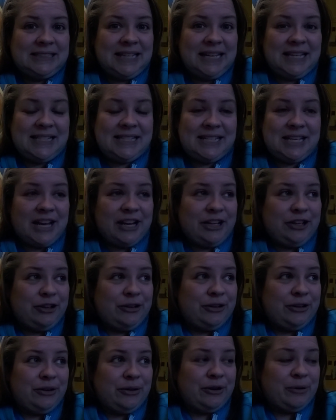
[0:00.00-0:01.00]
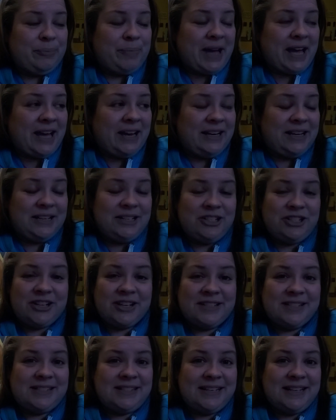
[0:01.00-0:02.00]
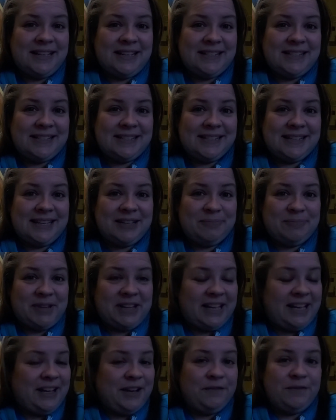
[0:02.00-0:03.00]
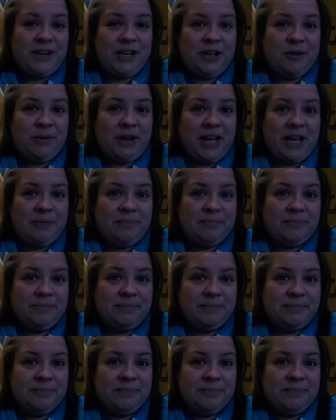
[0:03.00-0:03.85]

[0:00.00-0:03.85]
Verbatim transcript: It's not good or bad. It just is. It's like playing a video game.